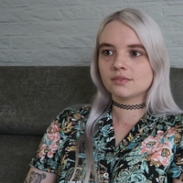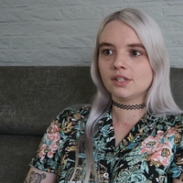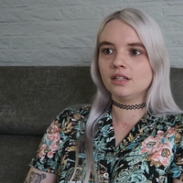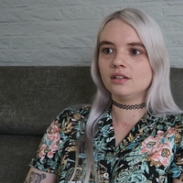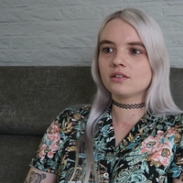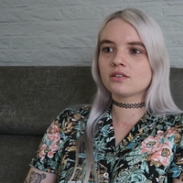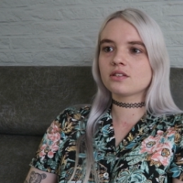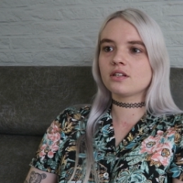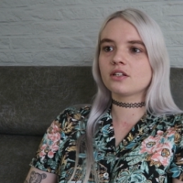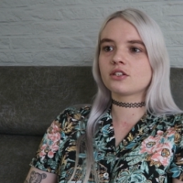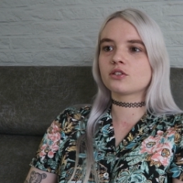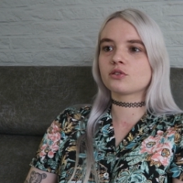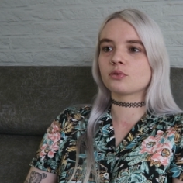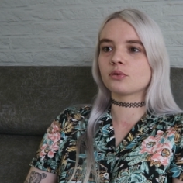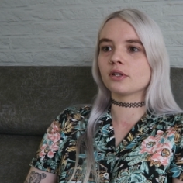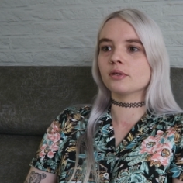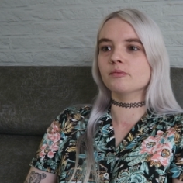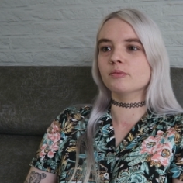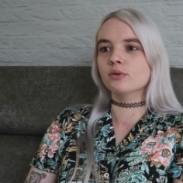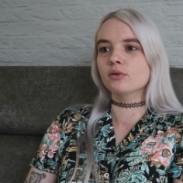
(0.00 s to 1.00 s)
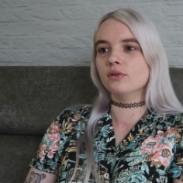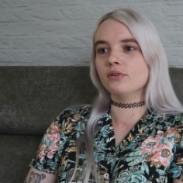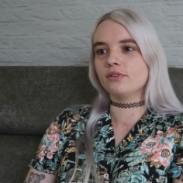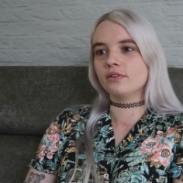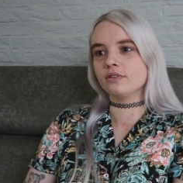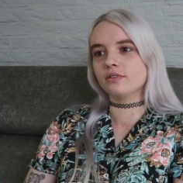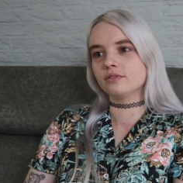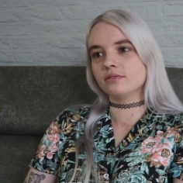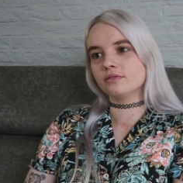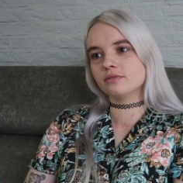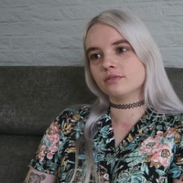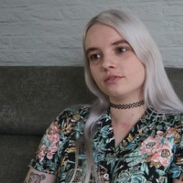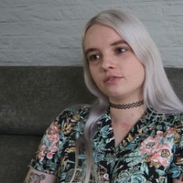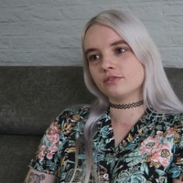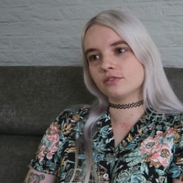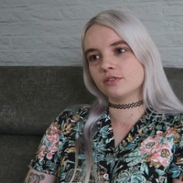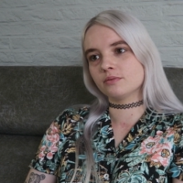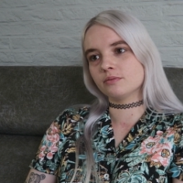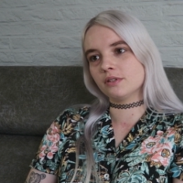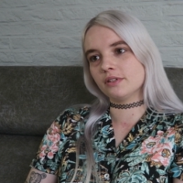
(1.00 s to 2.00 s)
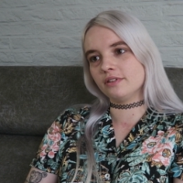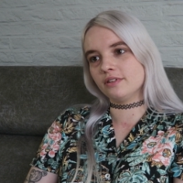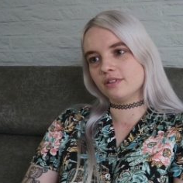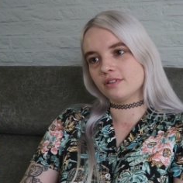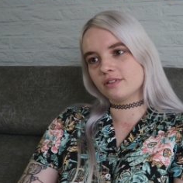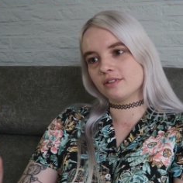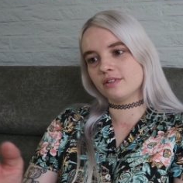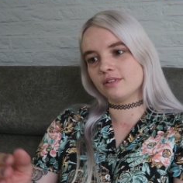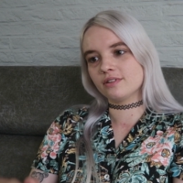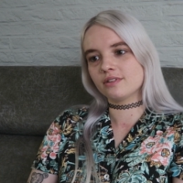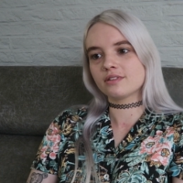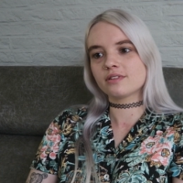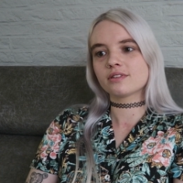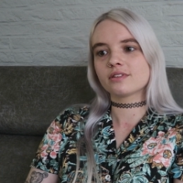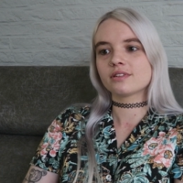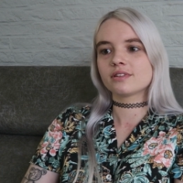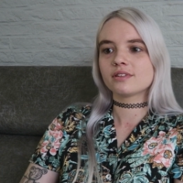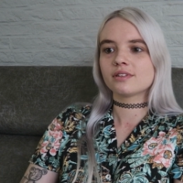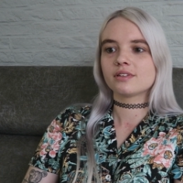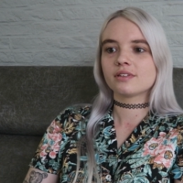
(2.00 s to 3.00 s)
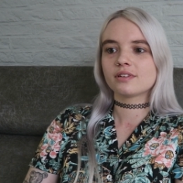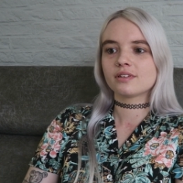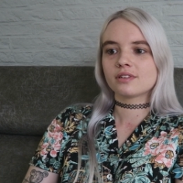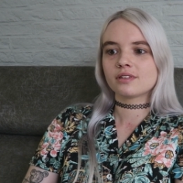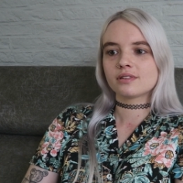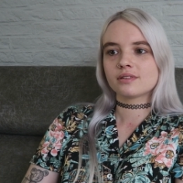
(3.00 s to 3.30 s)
He looks like Troy Bolton from a distance. Hard work?